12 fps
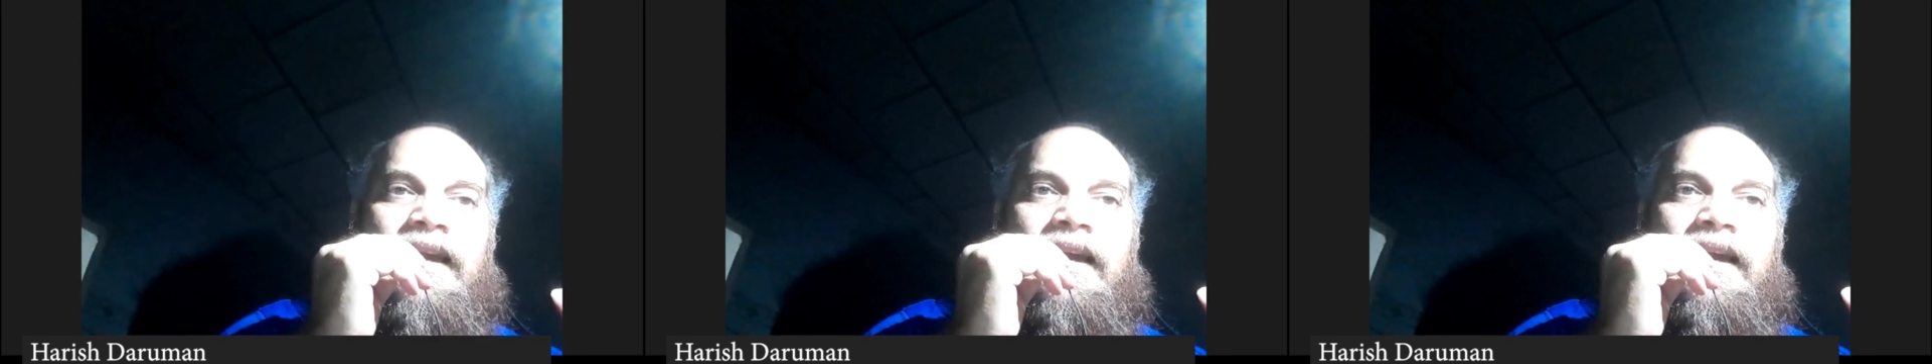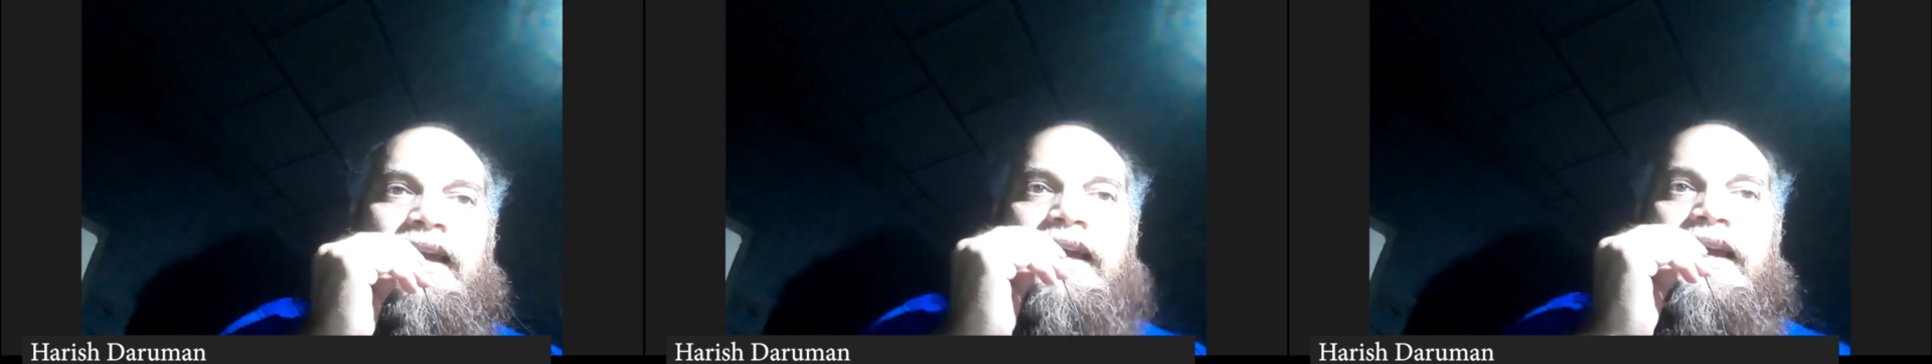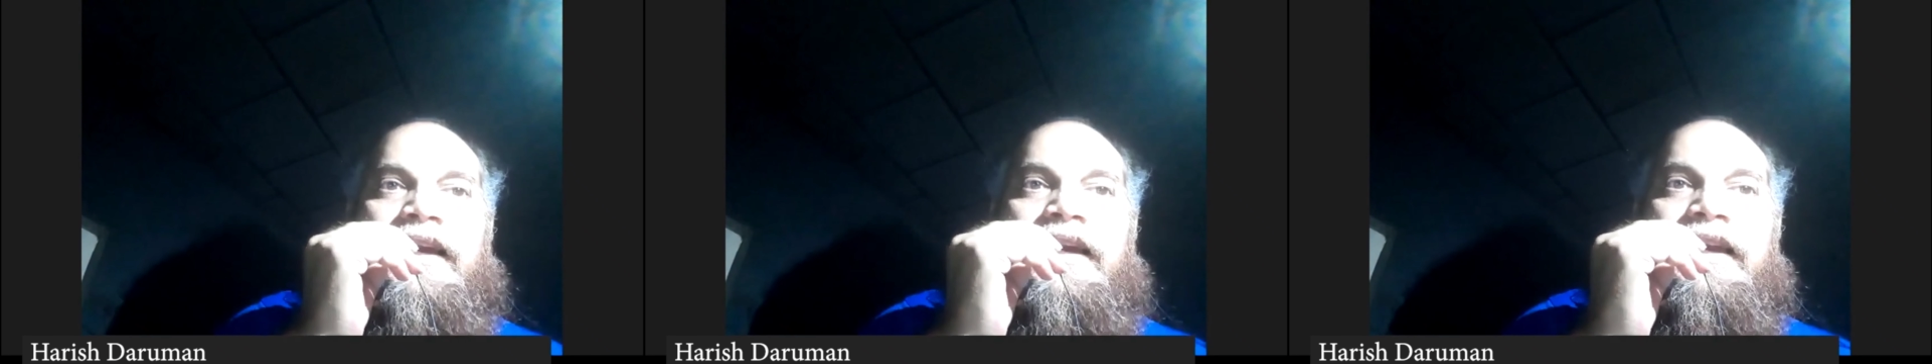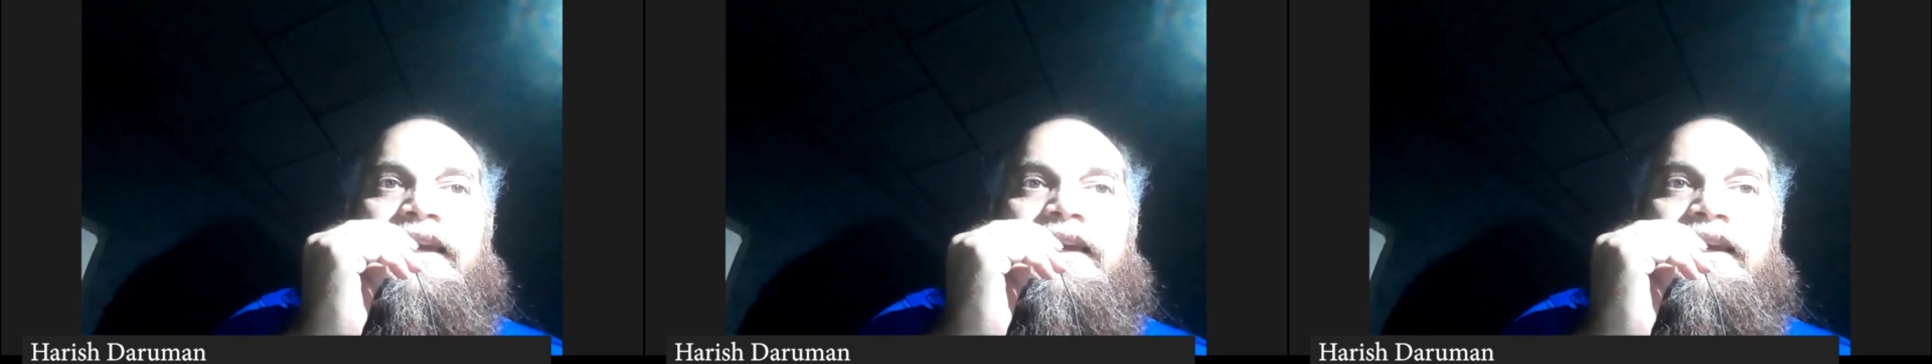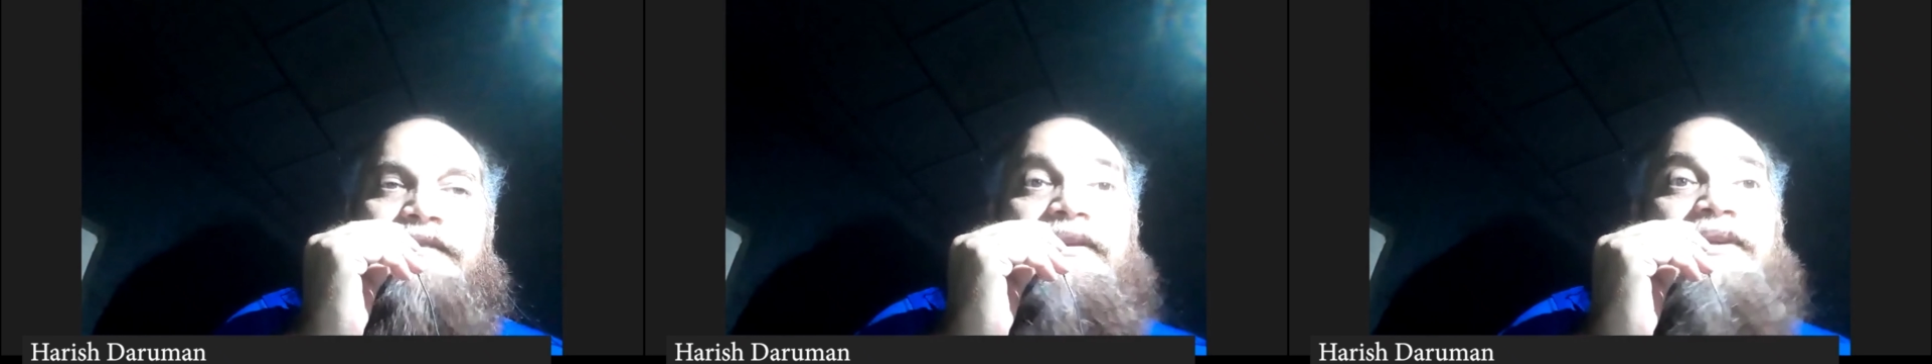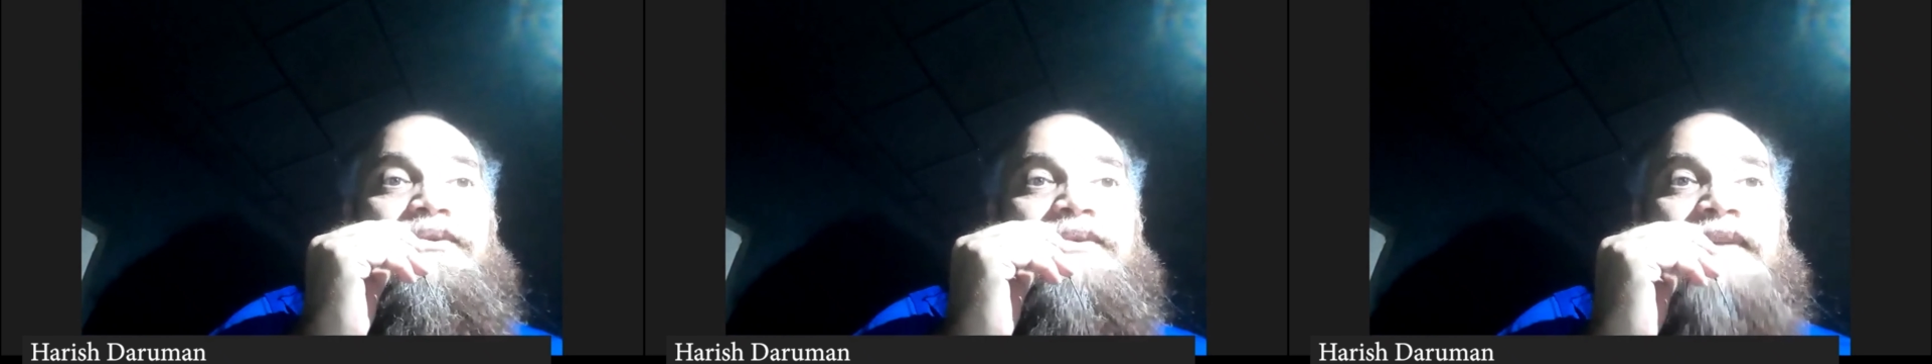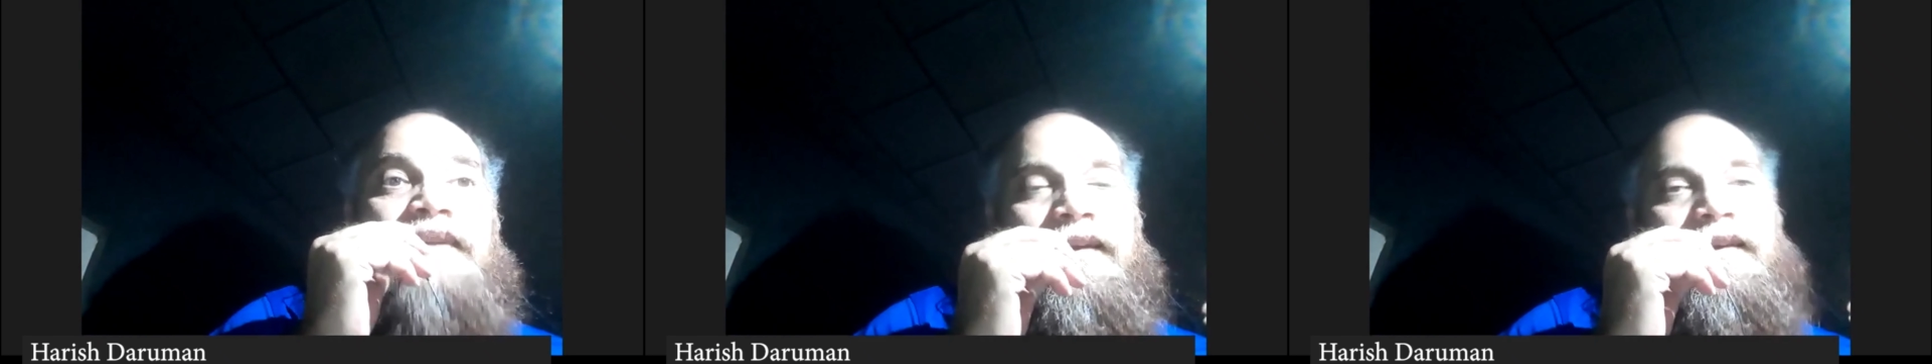and if we do that